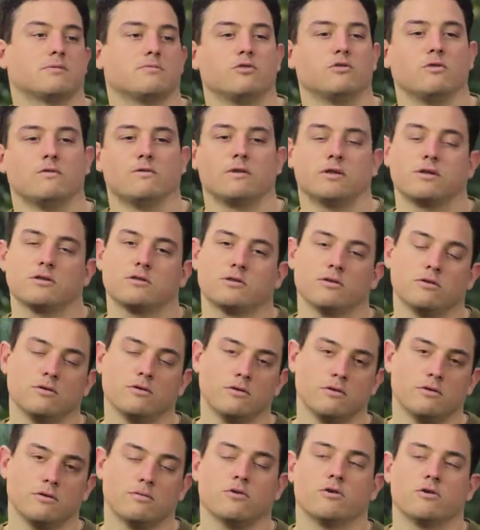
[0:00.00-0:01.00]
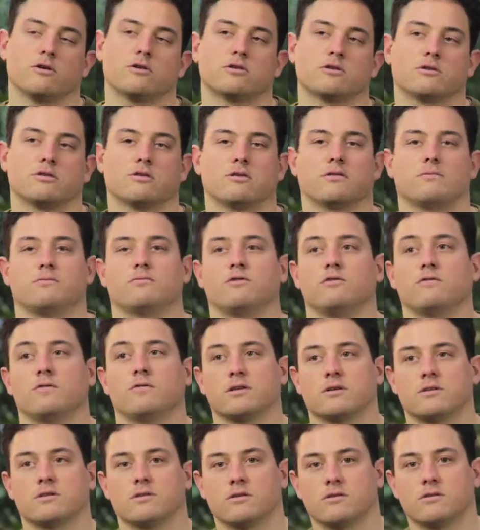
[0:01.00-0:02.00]
moving to the moisture and
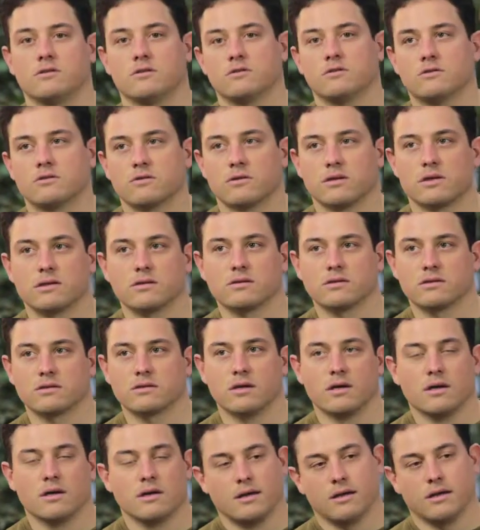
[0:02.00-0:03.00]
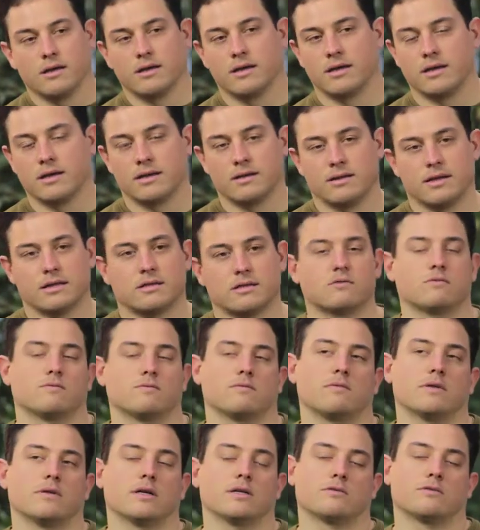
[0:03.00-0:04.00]
moving to the nutrients. Again,
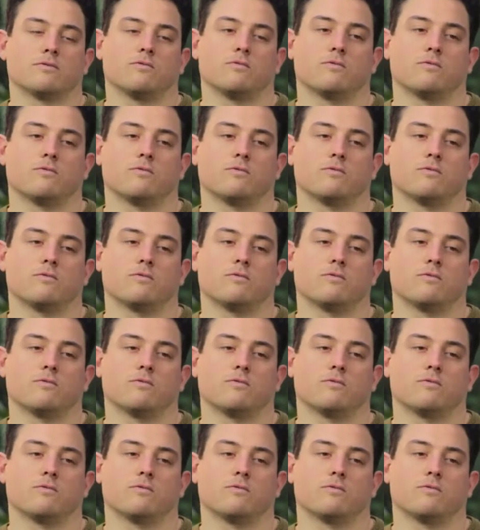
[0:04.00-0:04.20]
that's